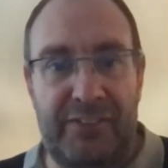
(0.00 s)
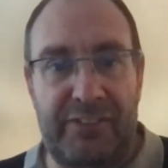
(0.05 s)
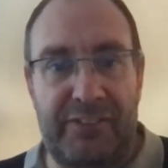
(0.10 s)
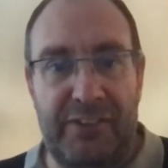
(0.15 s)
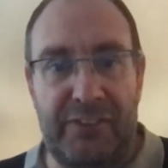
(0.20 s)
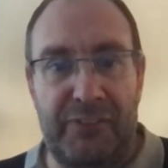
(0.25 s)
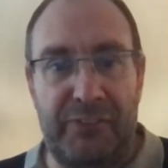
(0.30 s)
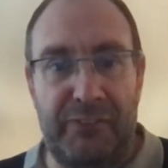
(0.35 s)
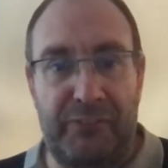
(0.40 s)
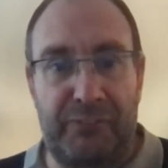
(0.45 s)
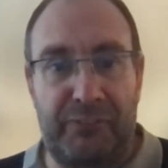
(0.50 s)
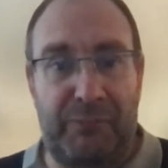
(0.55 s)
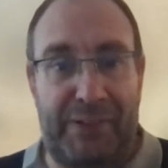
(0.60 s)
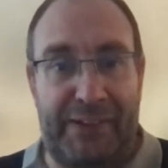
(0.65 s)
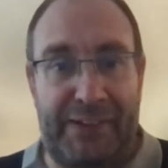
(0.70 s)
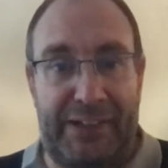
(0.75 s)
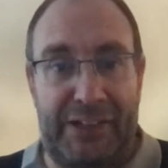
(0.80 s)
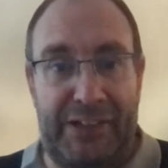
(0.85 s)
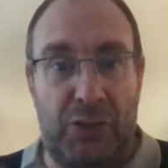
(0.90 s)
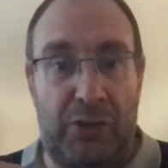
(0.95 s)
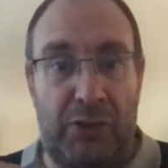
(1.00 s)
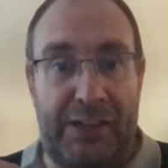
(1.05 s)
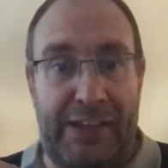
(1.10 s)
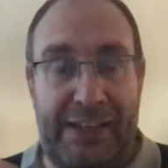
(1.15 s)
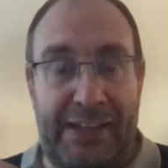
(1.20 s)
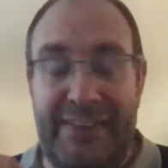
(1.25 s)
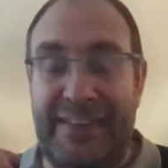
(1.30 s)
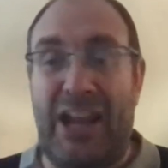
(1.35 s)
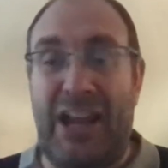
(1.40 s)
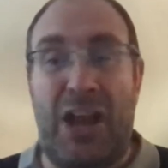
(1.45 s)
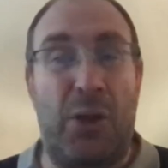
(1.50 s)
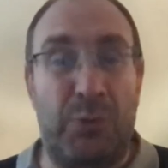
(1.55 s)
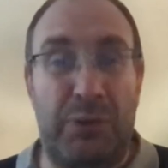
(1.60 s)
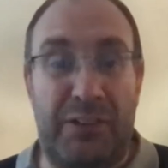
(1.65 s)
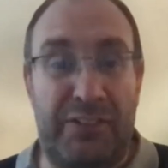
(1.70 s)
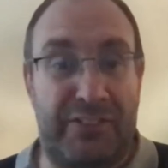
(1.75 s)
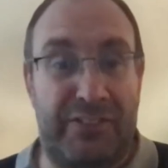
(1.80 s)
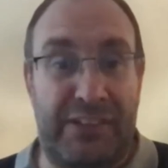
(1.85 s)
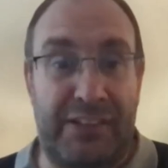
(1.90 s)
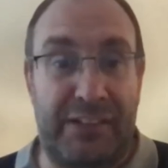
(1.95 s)
So when they log in, they only
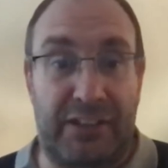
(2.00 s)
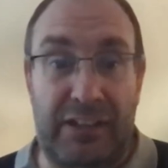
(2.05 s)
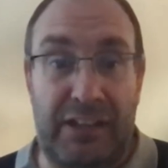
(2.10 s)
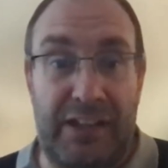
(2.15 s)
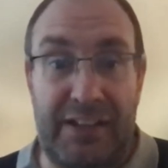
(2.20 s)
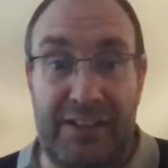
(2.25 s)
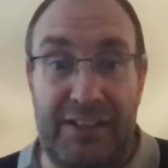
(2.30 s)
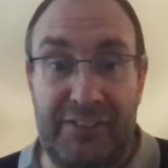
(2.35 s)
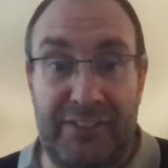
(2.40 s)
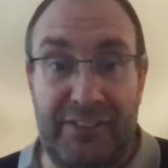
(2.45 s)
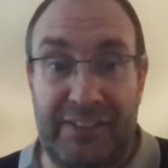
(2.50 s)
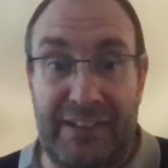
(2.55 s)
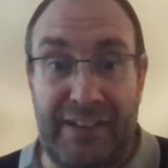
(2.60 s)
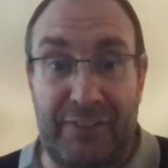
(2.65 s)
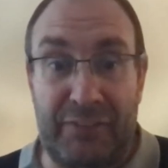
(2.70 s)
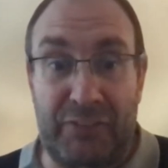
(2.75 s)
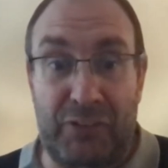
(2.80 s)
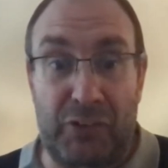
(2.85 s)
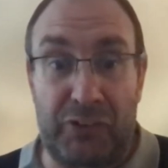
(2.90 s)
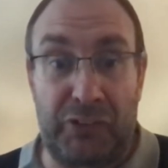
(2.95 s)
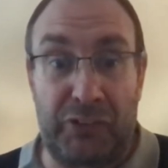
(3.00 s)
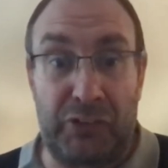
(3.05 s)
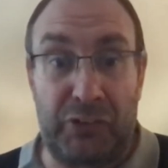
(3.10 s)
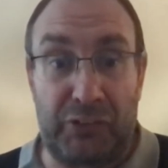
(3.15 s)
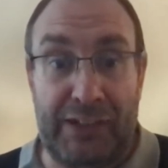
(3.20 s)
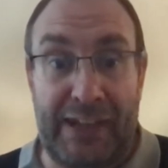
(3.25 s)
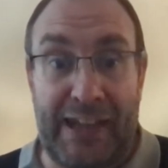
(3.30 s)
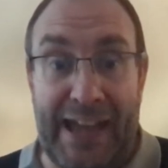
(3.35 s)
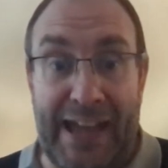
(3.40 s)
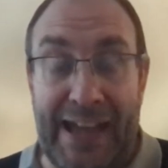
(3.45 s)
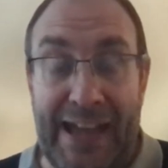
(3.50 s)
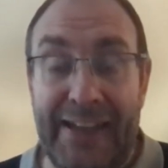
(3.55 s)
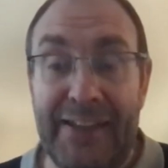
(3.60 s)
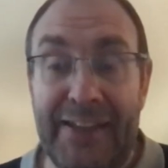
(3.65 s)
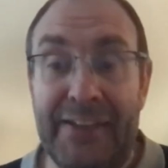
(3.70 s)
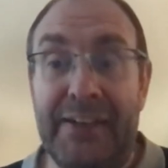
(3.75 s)
see the clients that they've got to look at.